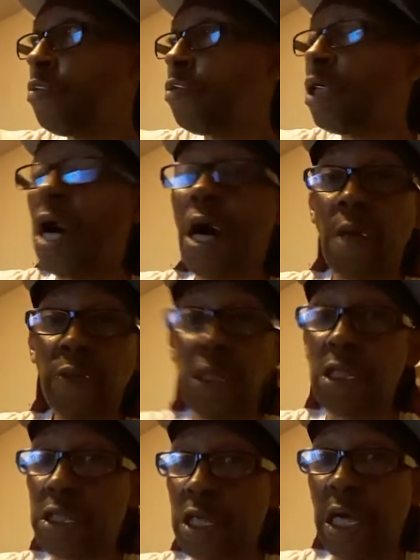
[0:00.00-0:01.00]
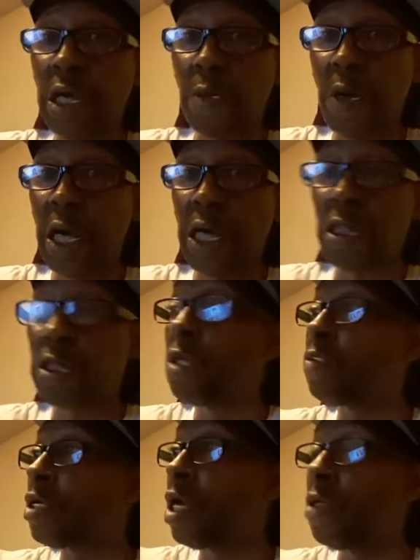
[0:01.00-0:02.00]
But I'm just saying, man,
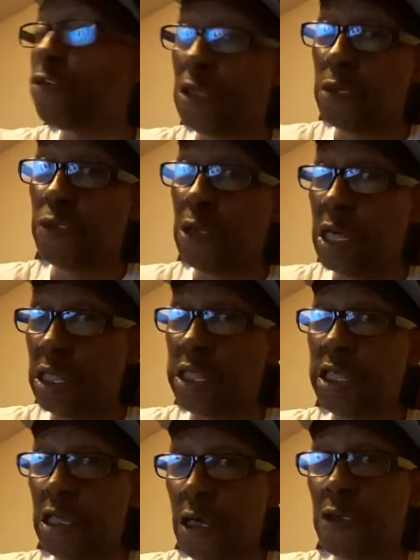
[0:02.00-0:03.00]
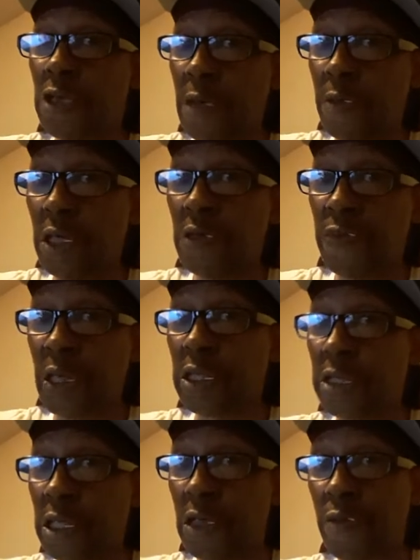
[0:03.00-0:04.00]
sometimes we can bring shit on our motherfucking
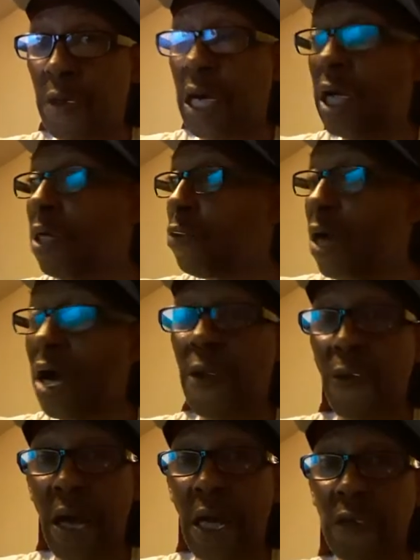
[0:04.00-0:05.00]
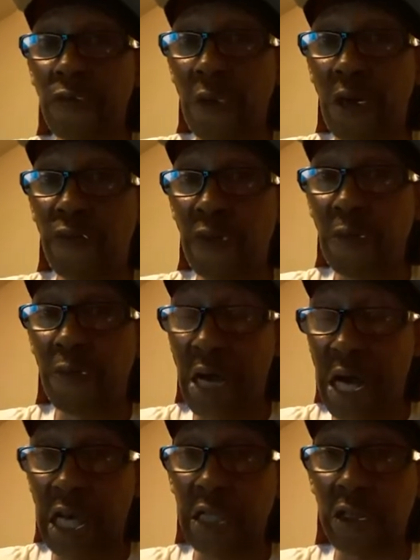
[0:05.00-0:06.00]
self, man, riding around in motherfucking
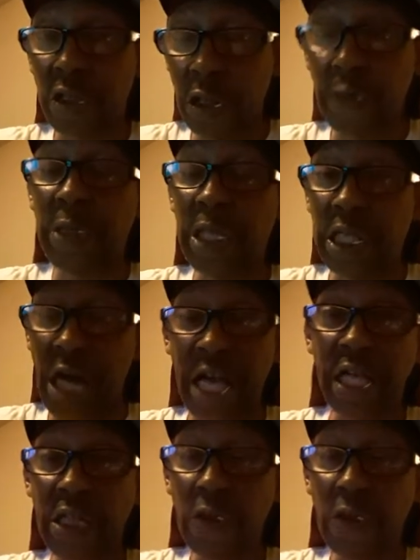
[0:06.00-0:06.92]
mask up at night.